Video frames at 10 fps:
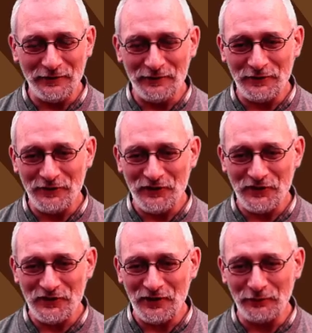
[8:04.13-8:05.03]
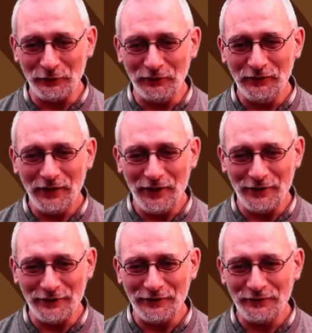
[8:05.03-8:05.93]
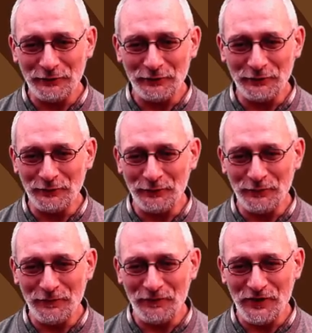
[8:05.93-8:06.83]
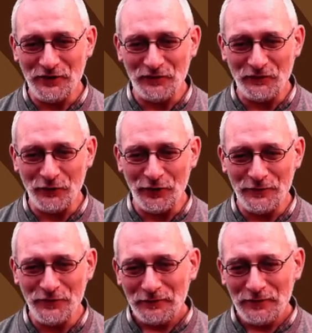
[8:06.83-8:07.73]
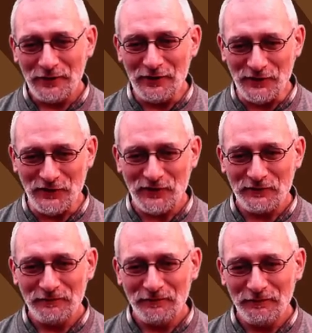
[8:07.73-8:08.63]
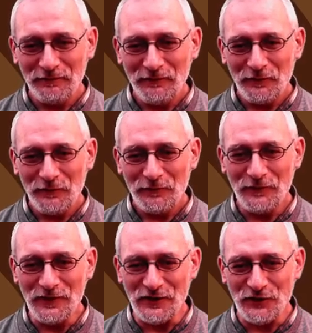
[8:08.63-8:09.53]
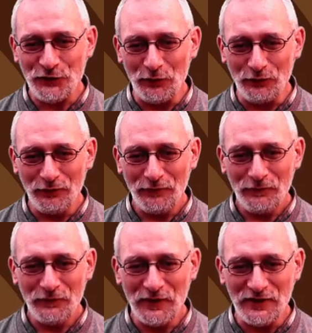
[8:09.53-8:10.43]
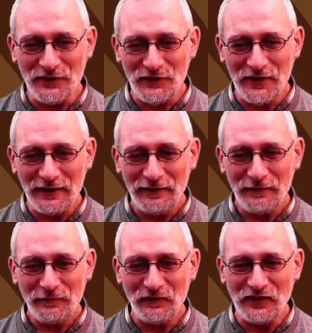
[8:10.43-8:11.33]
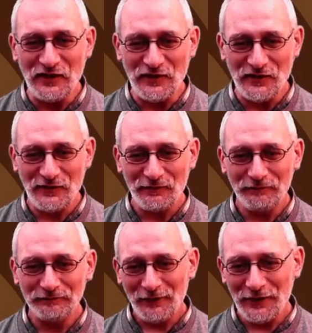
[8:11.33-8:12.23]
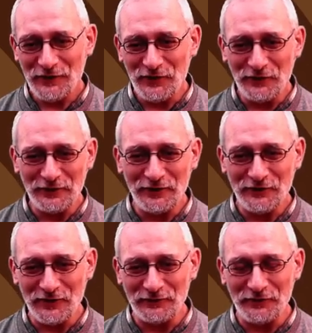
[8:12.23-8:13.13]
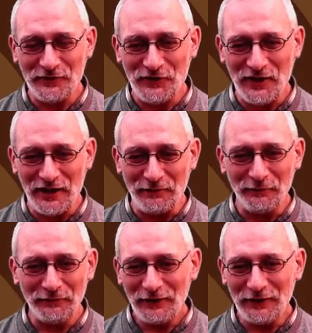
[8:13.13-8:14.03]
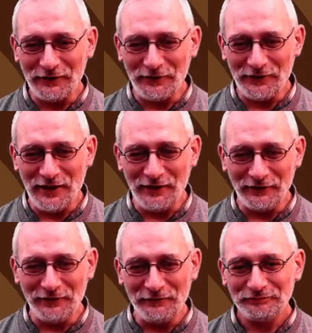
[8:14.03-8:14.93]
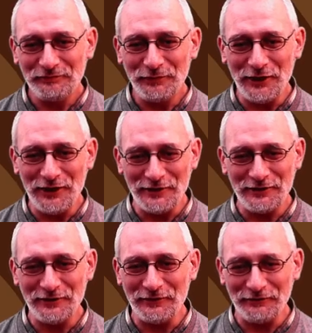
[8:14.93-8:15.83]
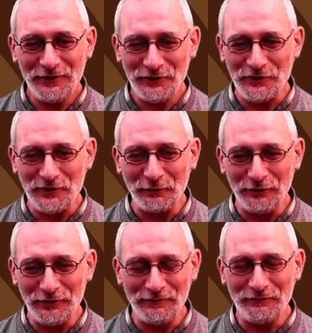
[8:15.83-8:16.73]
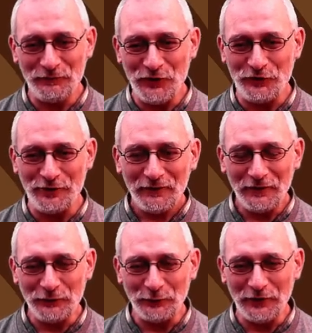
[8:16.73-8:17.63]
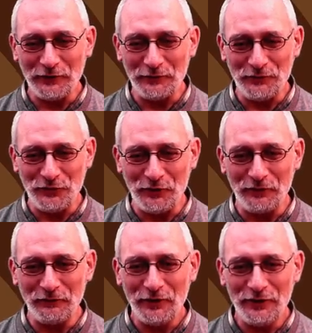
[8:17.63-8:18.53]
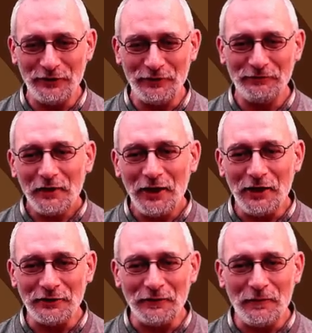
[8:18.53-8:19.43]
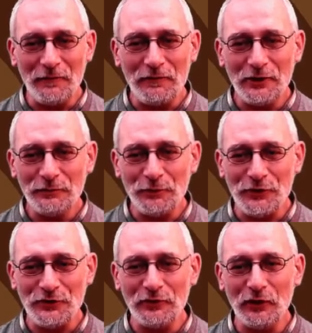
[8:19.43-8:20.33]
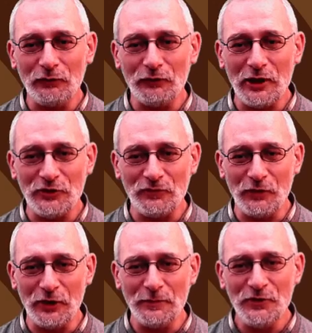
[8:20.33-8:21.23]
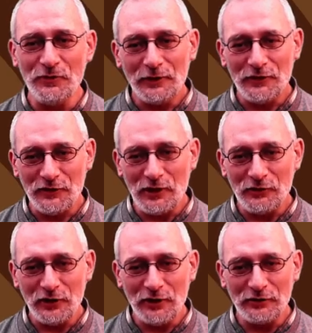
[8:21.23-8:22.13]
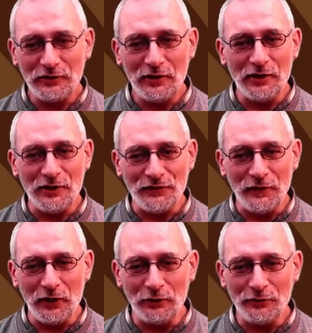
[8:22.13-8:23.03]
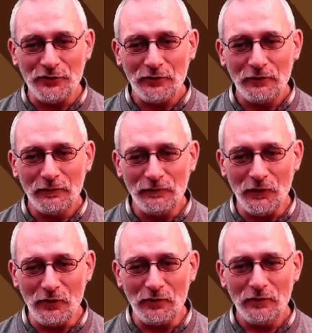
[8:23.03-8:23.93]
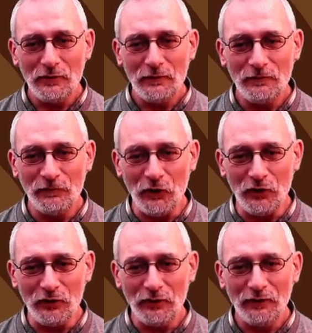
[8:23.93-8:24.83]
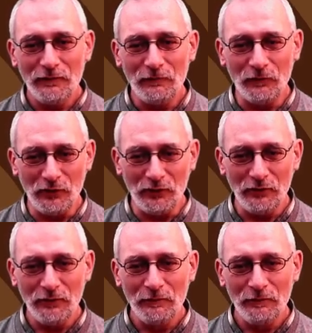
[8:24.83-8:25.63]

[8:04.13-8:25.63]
there is a syllable added to these verbs, is. Finissons, finissez, finissent. It's not exactly the same like in Italian, but it's a similar feature that we can observe here. And the third group of French verbs is conjugated as follows. Vend, vend, vend,